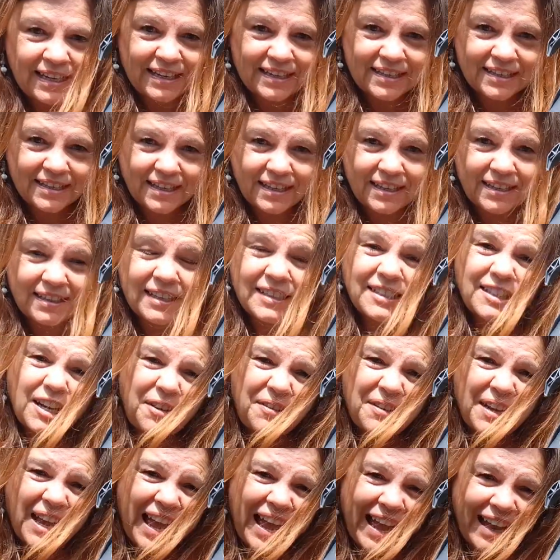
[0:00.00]
is that they
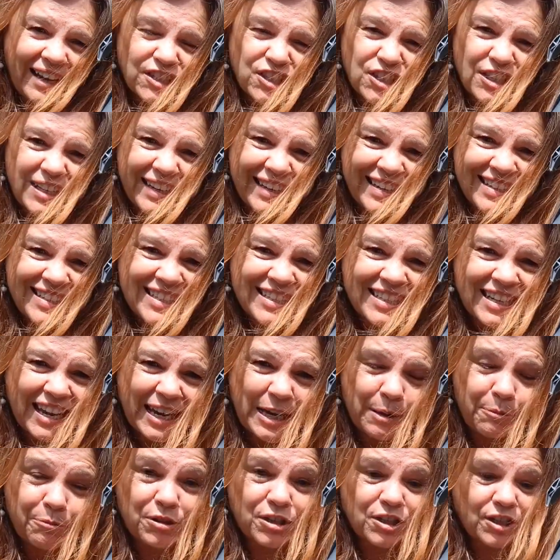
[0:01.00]
don't actually
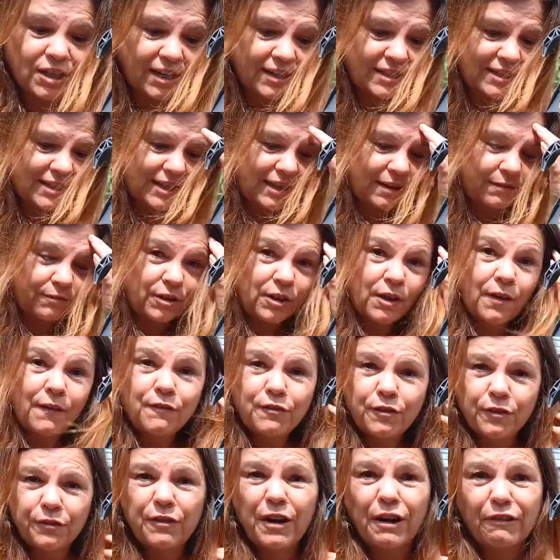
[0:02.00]
stay productive
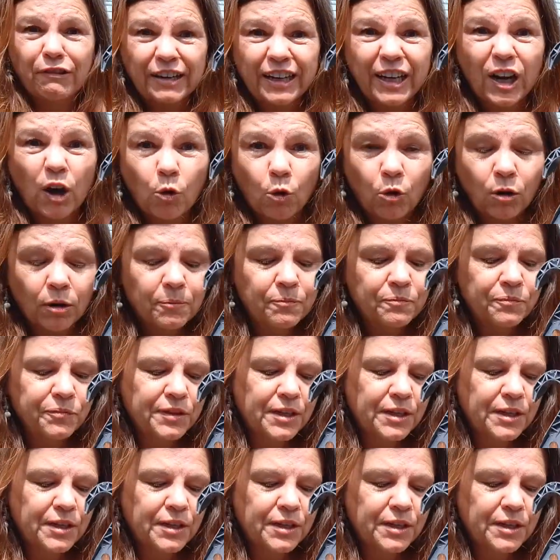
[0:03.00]
for very long.